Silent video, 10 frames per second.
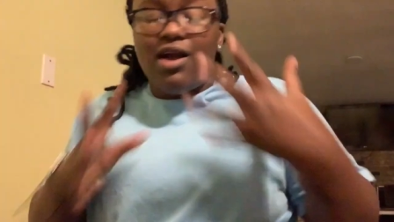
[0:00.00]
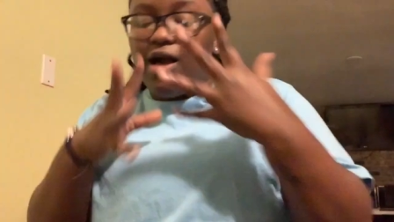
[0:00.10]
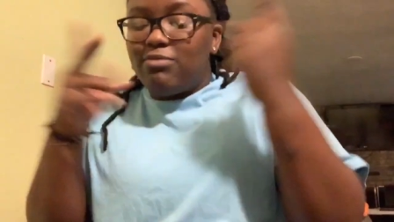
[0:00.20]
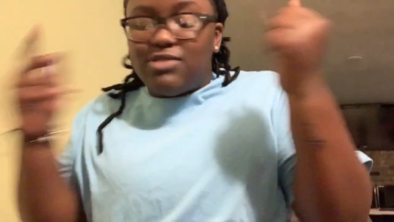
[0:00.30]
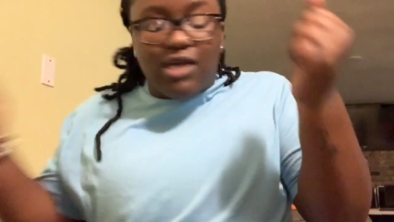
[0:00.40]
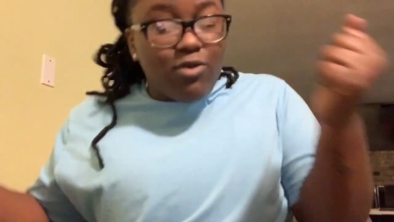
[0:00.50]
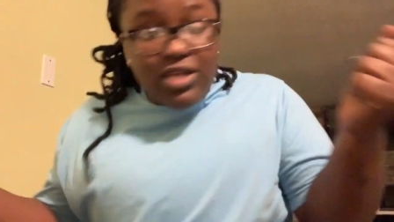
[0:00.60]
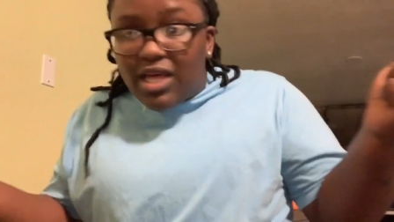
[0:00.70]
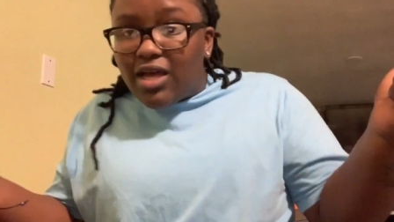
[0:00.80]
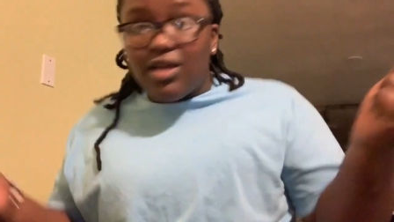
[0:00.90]
I'm sorry
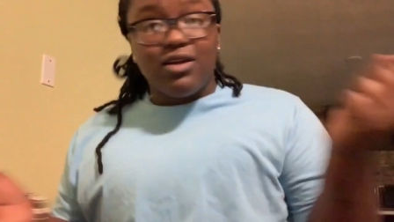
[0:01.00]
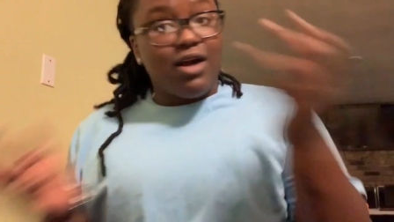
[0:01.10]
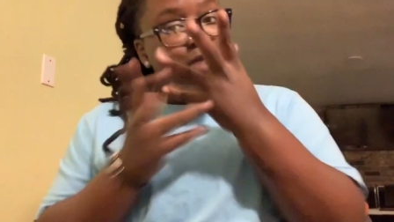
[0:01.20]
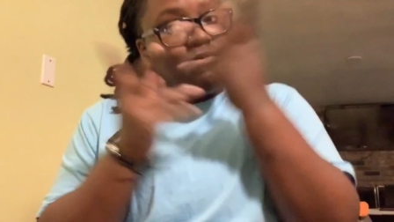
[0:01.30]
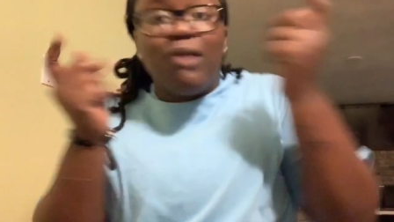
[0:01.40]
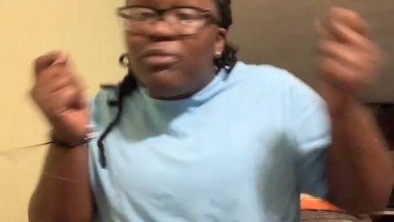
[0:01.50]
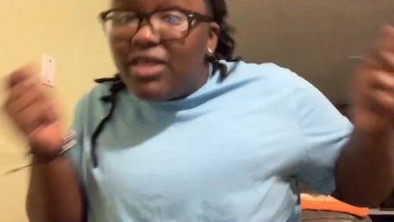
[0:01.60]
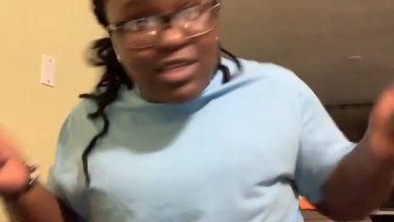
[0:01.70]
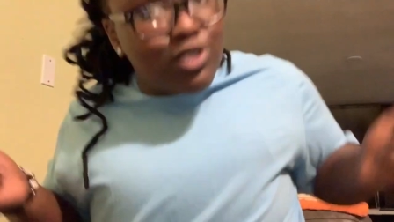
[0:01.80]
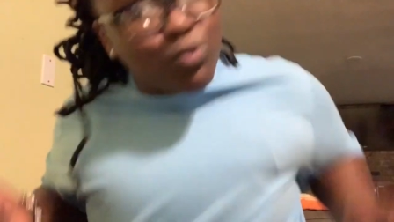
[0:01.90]
that God made me
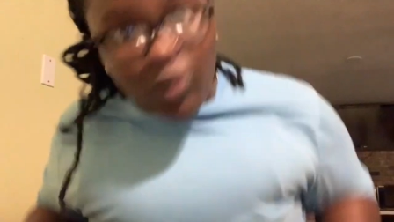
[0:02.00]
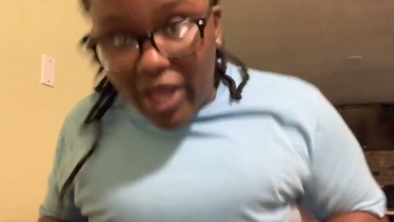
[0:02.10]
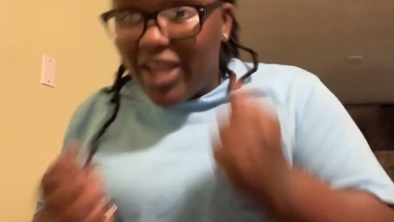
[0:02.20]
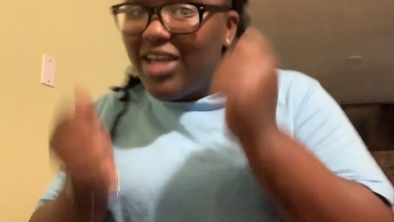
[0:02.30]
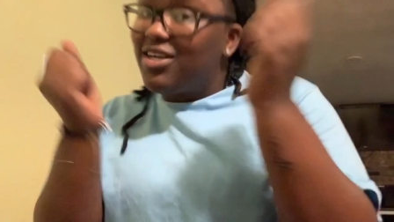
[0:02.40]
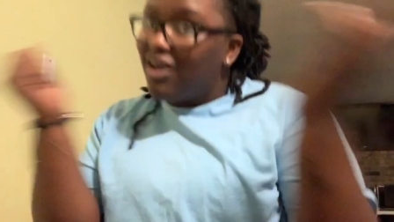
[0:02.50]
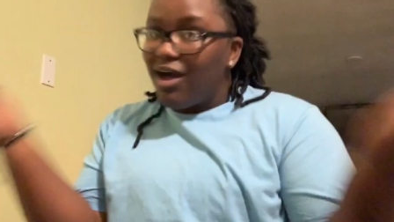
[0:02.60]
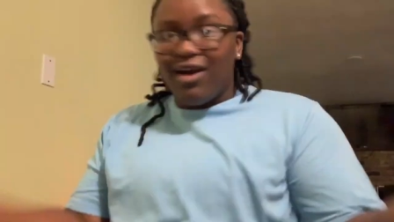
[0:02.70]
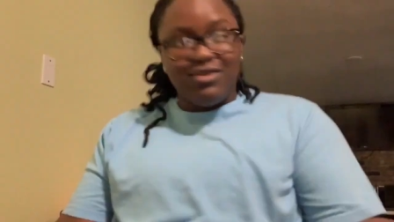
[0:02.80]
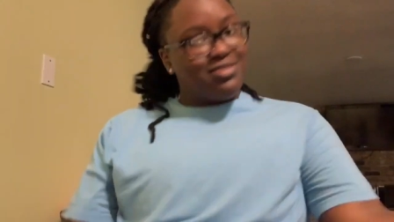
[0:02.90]
this way,
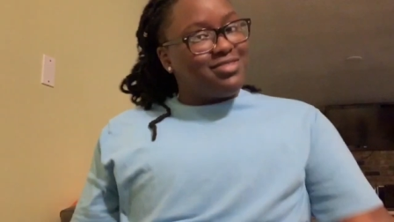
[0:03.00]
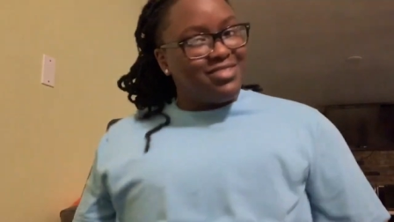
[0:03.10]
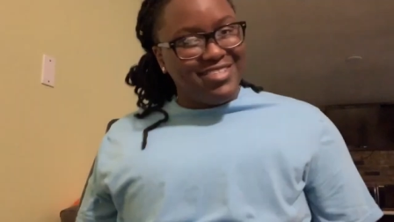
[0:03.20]
cuz.